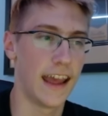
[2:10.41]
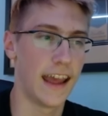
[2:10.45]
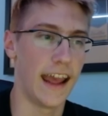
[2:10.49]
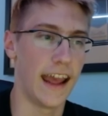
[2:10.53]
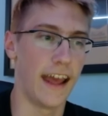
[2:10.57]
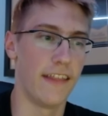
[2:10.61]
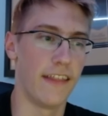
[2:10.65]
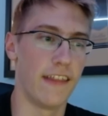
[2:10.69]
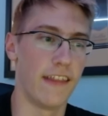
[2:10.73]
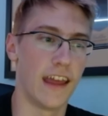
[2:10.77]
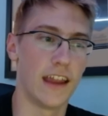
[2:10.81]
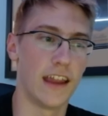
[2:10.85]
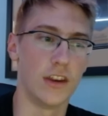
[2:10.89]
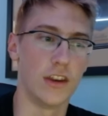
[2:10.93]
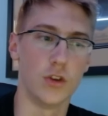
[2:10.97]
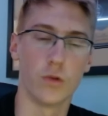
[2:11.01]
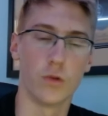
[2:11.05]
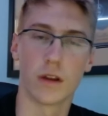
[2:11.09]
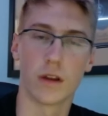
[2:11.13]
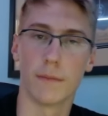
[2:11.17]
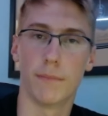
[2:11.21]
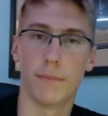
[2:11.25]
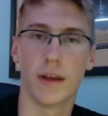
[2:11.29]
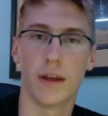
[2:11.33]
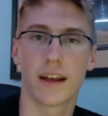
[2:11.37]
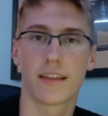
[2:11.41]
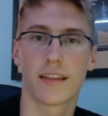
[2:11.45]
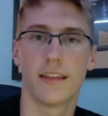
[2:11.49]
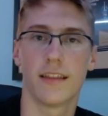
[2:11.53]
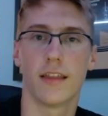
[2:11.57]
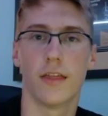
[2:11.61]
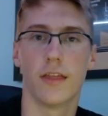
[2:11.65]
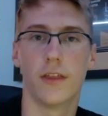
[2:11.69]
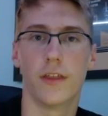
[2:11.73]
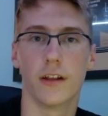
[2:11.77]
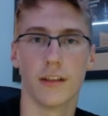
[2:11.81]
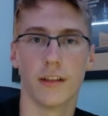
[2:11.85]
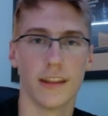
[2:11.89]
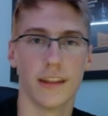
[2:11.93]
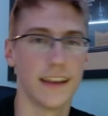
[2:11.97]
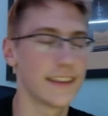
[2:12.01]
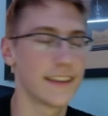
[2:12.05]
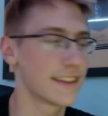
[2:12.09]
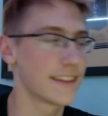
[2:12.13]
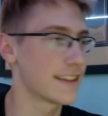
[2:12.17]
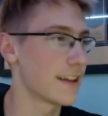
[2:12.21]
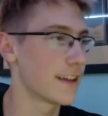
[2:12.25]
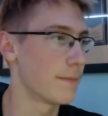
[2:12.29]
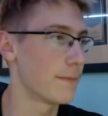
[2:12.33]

and then you can pick the list